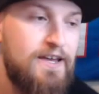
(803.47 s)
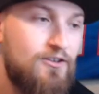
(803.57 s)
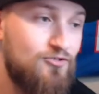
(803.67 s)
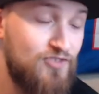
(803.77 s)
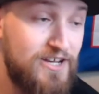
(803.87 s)

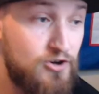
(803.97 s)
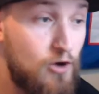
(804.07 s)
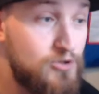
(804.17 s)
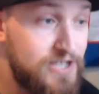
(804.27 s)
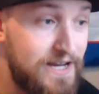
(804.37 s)
So
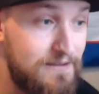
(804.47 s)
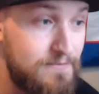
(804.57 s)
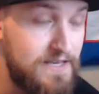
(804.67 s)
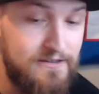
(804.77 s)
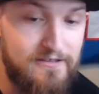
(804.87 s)
renegotiating
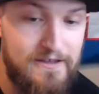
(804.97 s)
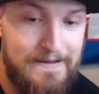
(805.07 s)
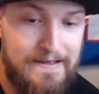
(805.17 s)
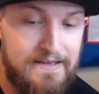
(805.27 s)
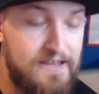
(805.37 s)
means
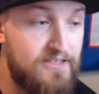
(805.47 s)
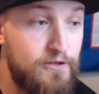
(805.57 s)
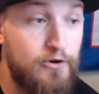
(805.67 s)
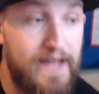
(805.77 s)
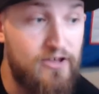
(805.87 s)
he still
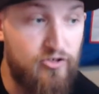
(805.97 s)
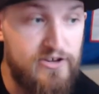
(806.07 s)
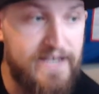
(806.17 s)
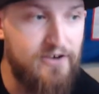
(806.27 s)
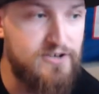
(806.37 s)
only has 3
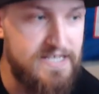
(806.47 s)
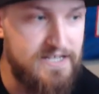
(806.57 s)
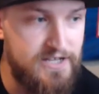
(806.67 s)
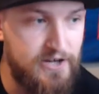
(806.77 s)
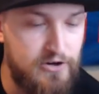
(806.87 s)
guaranteed
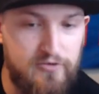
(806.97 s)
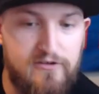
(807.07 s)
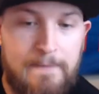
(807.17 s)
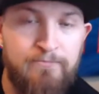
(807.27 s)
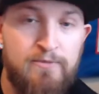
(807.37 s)
years,